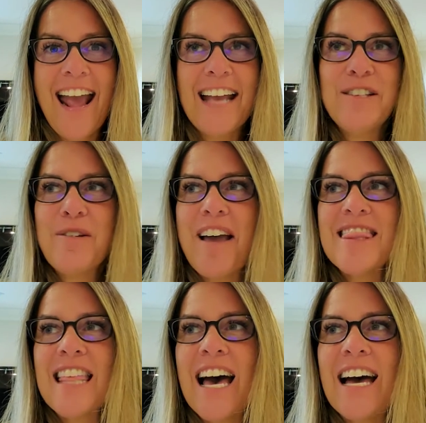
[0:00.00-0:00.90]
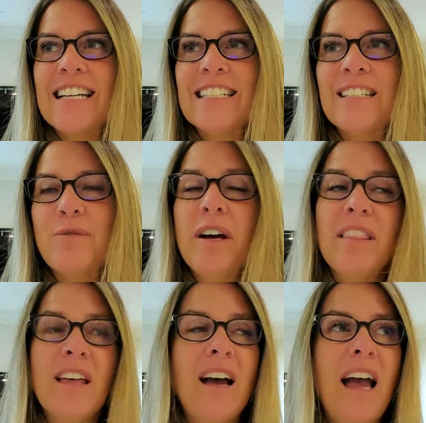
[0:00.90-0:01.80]
And so I thought,
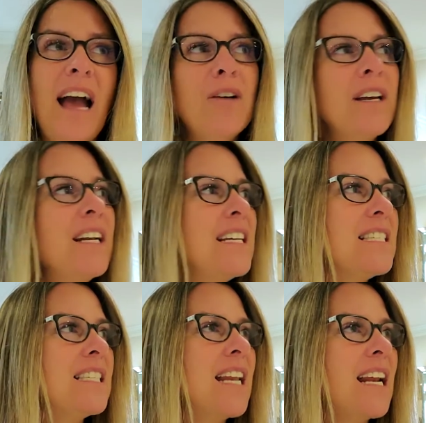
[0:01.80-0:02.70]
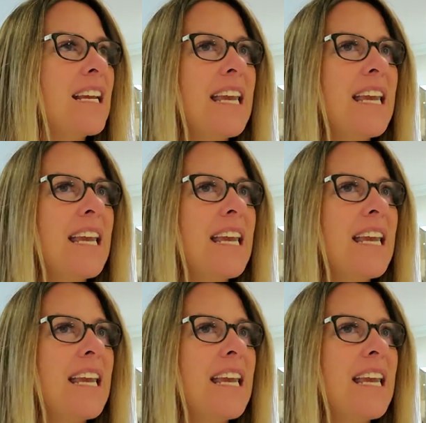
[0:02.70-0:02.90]
how can I sit at a